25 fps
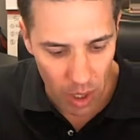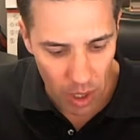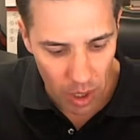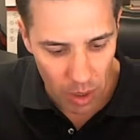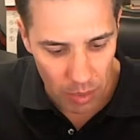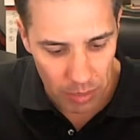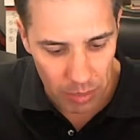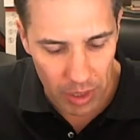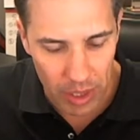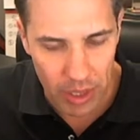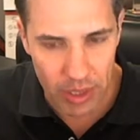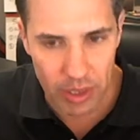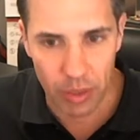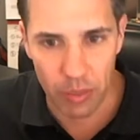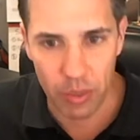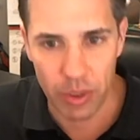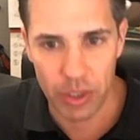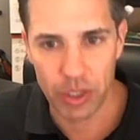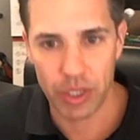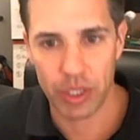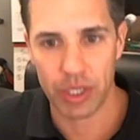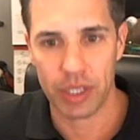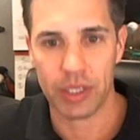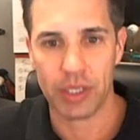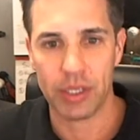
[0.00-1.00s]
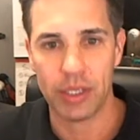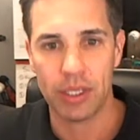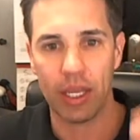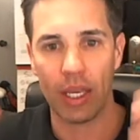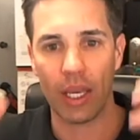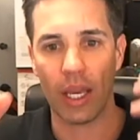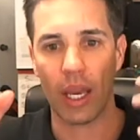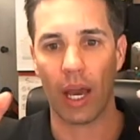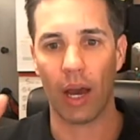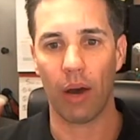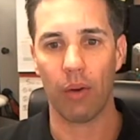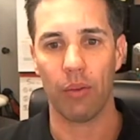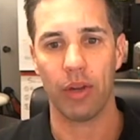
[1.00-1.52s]
because I want you to
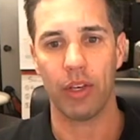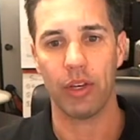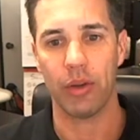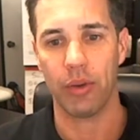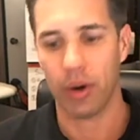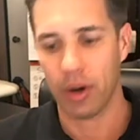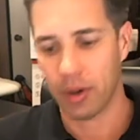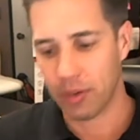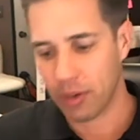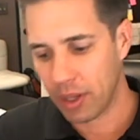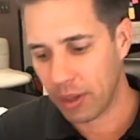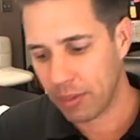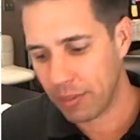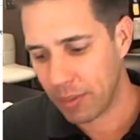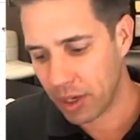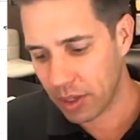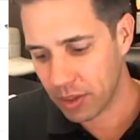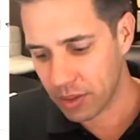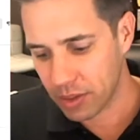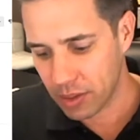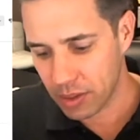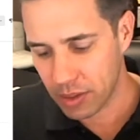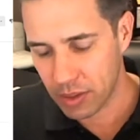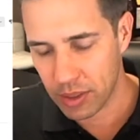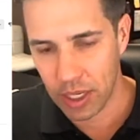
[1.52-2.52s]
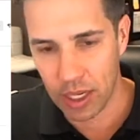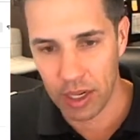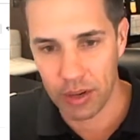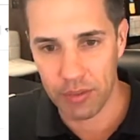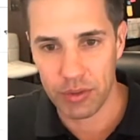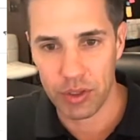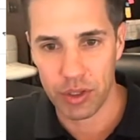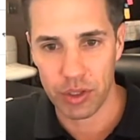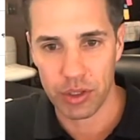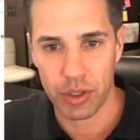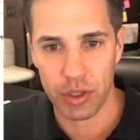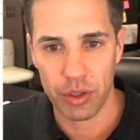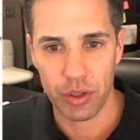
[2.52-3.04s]
see how we do our emails instead of
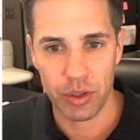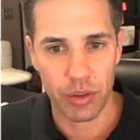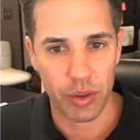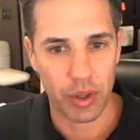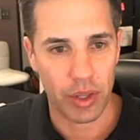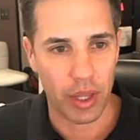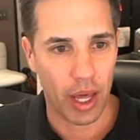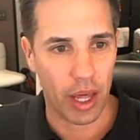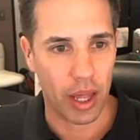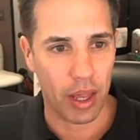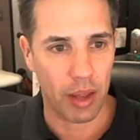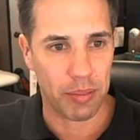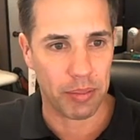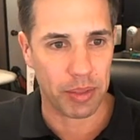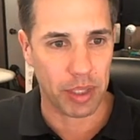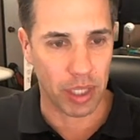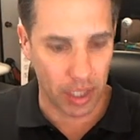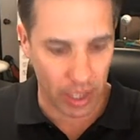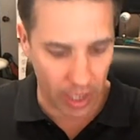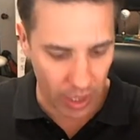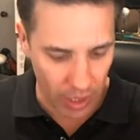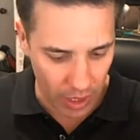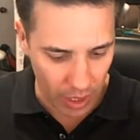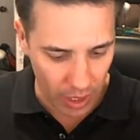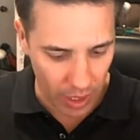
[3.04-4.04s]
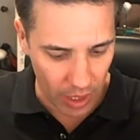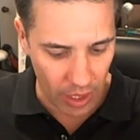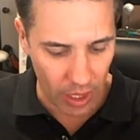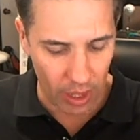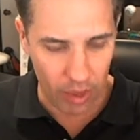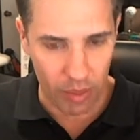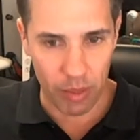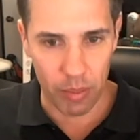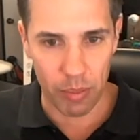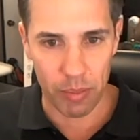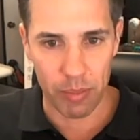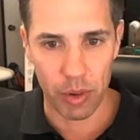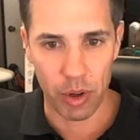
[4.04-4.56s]
just you doing that. I'm deleting it
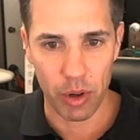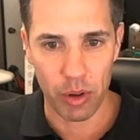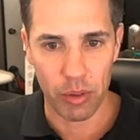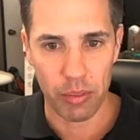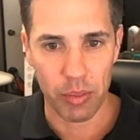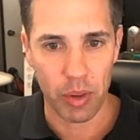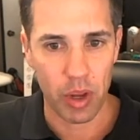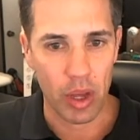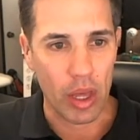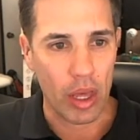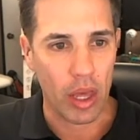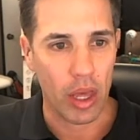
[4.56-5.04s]
and then boom.